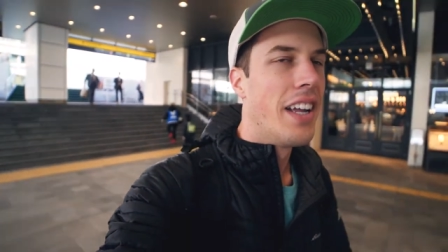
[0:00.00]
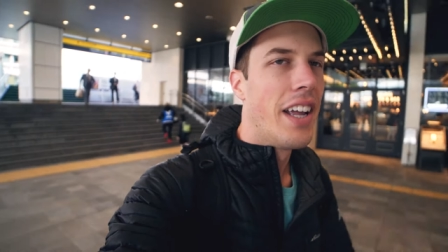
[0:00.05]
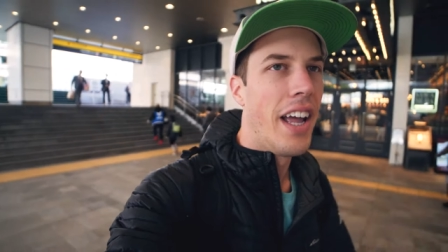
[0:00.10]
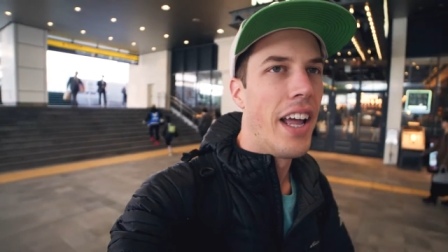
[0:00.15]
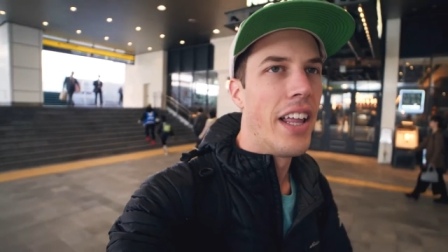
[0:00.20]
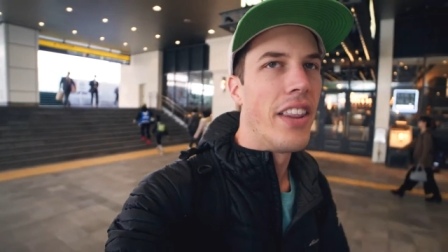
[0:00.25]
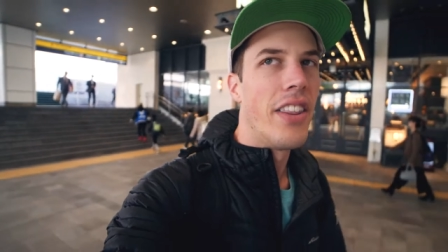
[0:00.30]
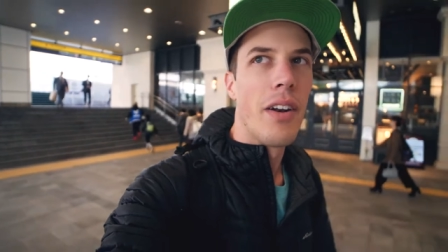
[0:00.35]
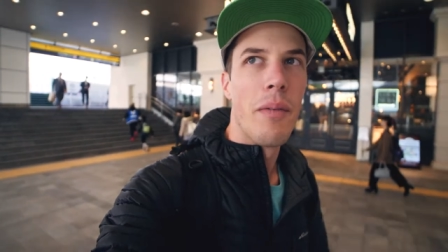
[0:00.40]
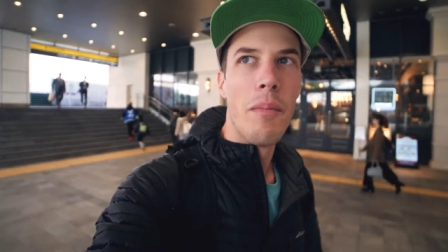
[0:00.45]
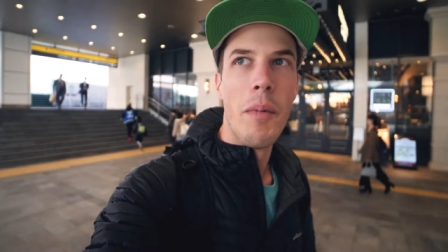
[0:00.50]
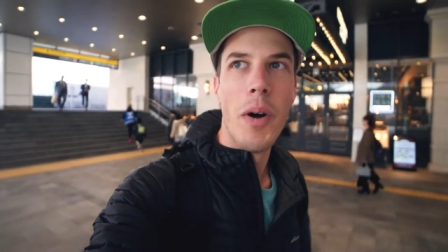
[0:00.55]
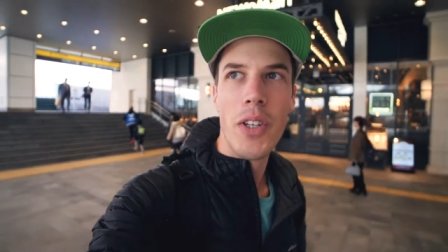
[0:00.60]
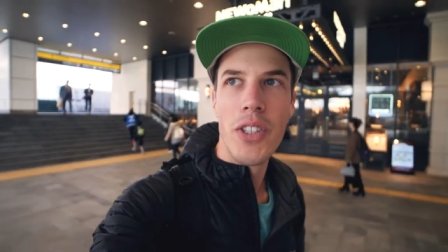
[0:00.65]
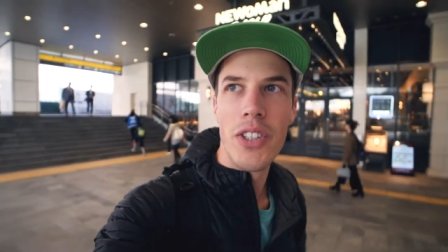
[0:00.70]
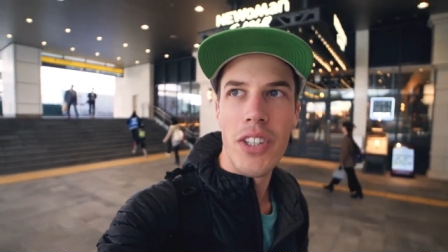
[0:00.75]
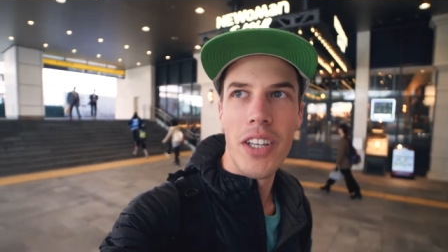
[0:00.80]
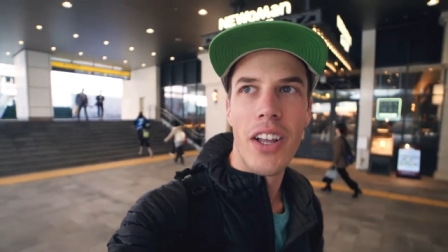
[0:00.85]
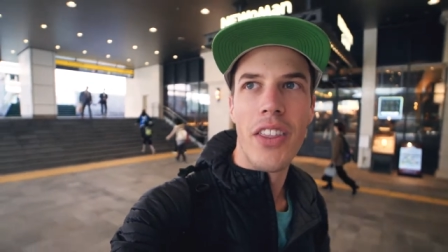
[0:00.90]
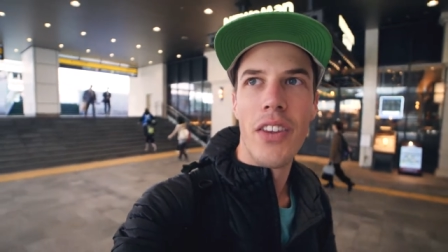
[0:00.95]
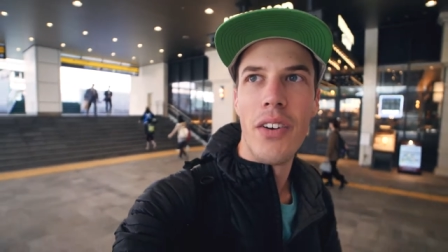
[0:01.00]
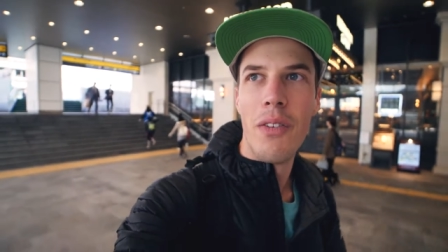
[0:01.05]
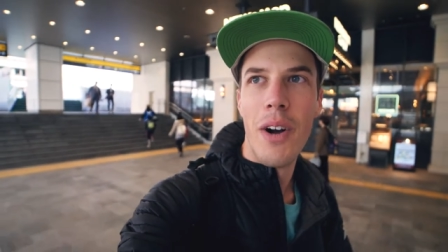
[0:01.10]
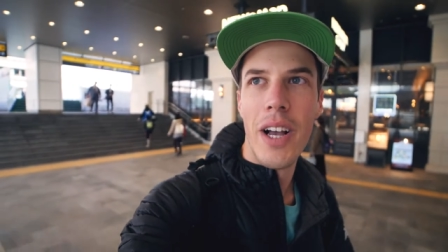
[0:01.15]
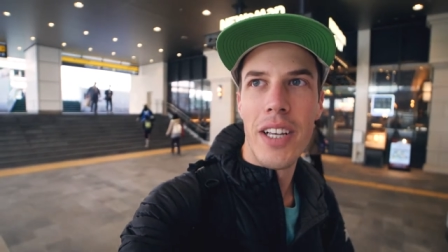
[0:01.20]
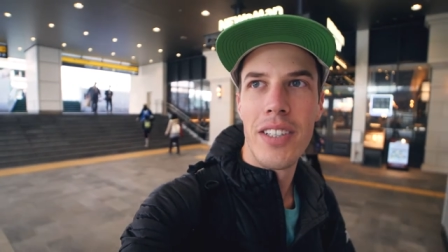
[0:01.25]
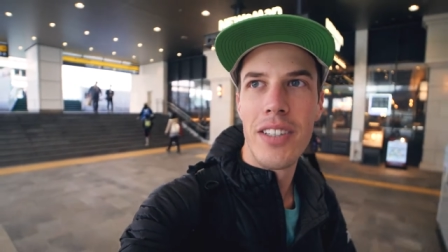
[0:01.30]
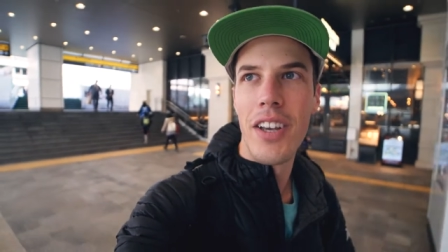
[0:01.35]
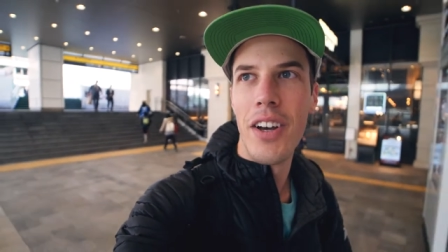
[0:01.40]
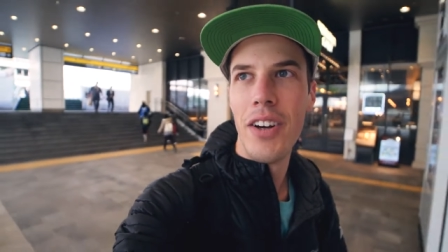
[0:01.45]
and they're mostly on the
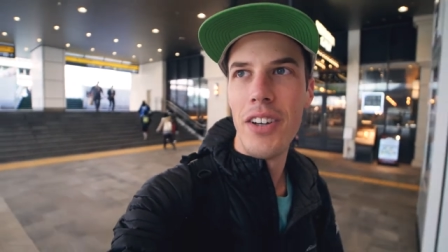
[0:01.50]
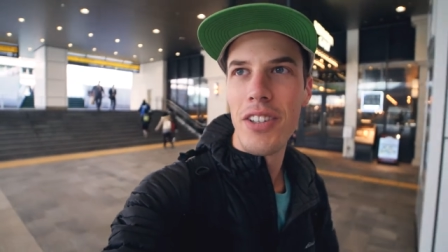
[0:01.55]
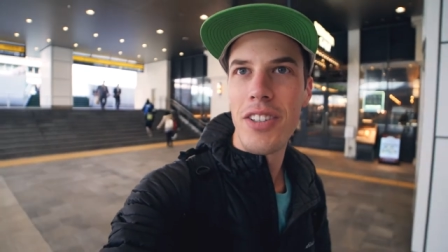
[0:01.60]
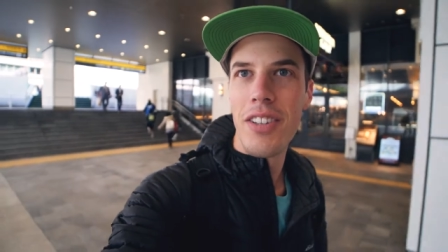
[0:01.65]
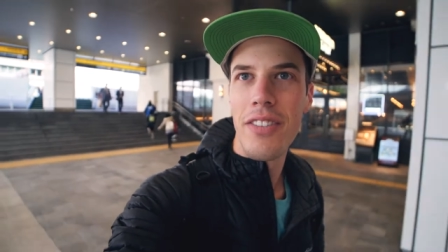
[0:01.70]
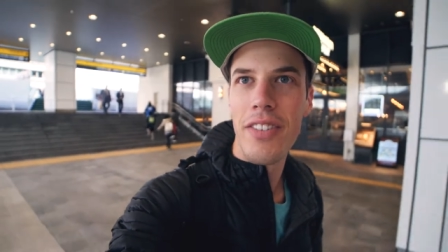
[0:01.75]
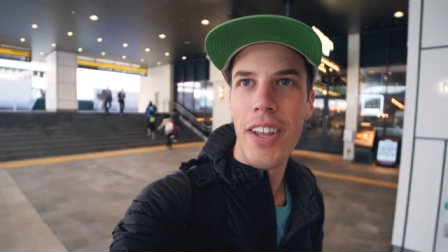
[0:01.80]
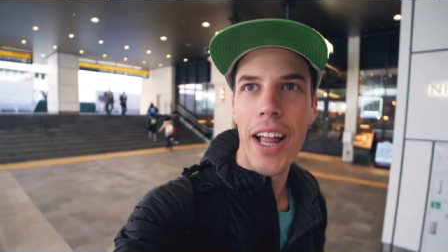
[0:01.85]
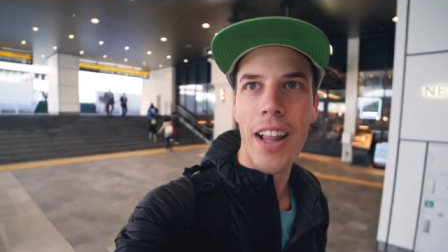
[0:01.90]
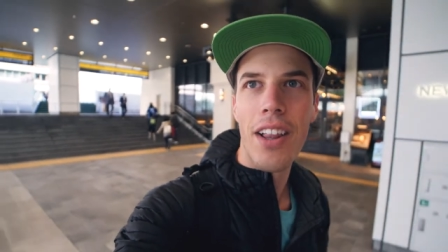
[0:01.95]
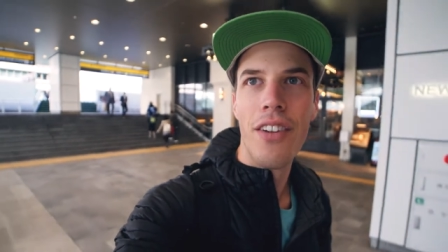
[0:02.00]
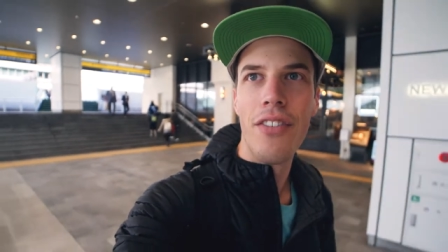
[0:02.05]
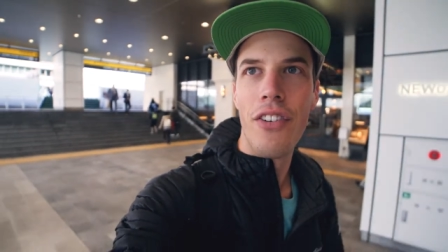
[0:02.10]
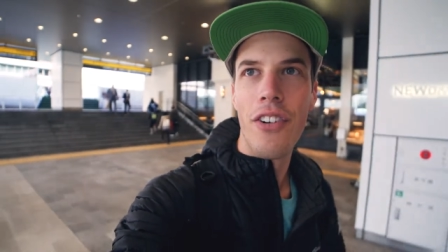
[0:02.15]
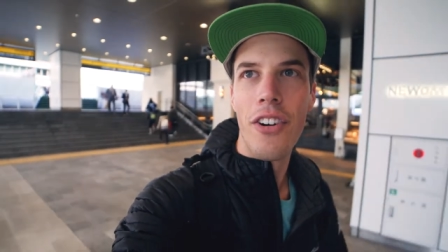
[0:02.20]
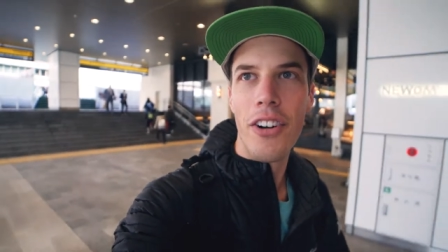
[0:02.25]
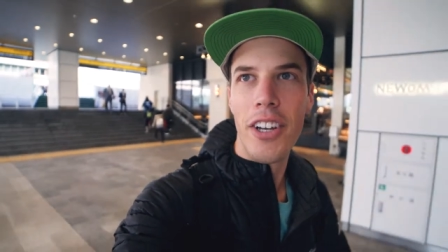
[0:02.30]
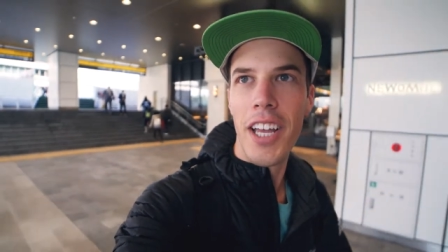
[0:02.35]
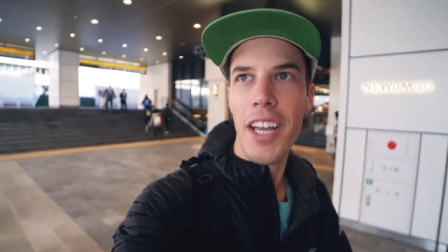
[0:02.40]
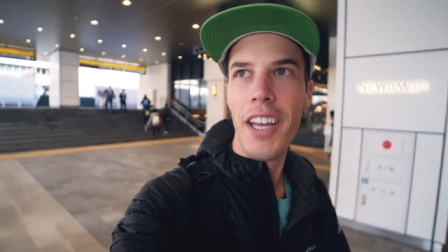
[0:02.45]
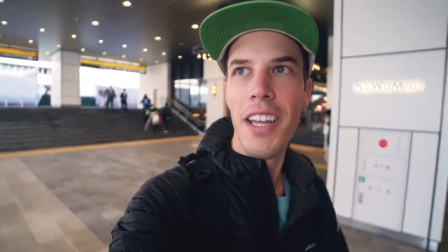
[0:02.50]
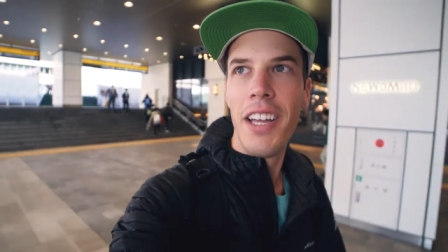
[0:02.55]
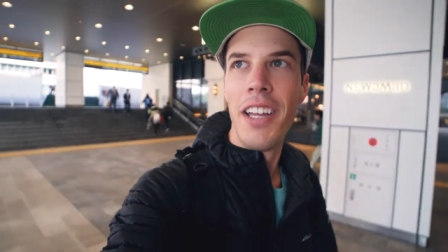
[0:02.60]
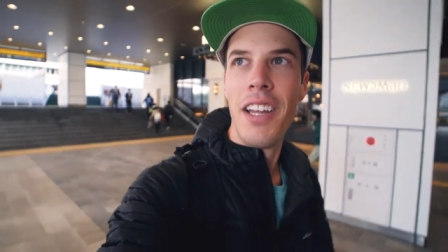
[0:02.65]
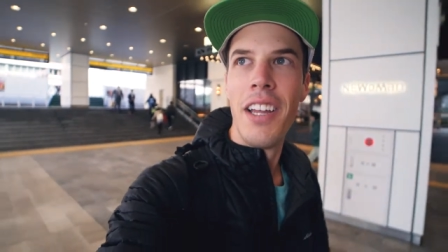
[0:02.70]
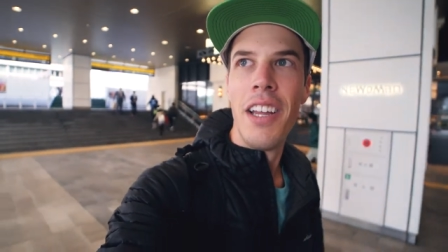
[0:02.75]
west coast of California,